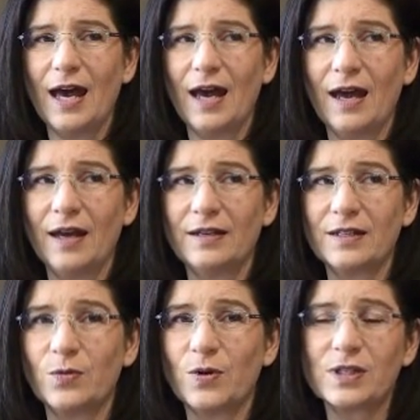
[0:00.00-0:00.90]

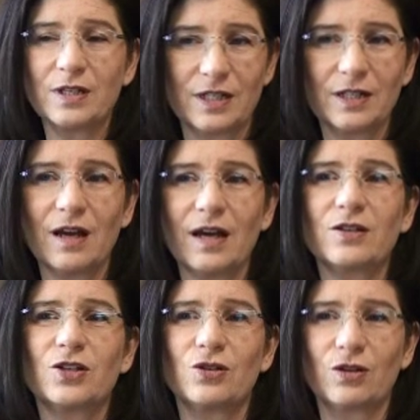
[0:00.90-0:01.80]
And it wasn't until
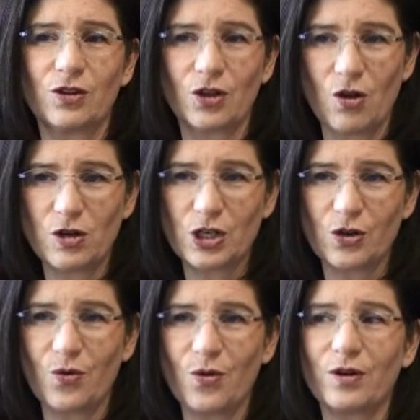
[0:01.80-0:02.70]
I took the
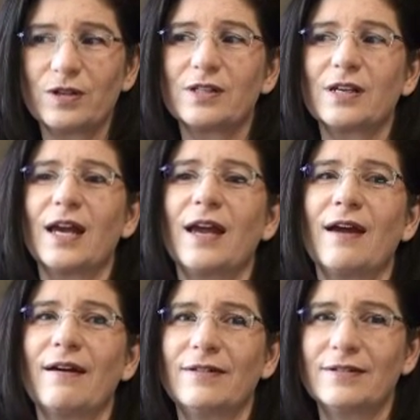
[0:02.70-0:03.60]
coaching course
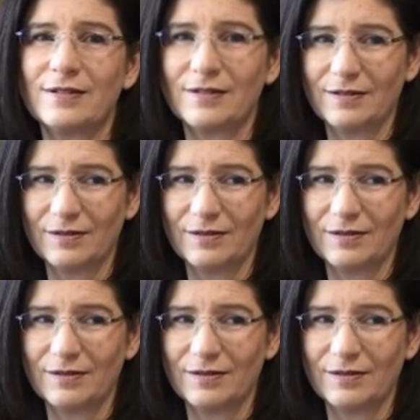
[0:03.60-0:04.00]
and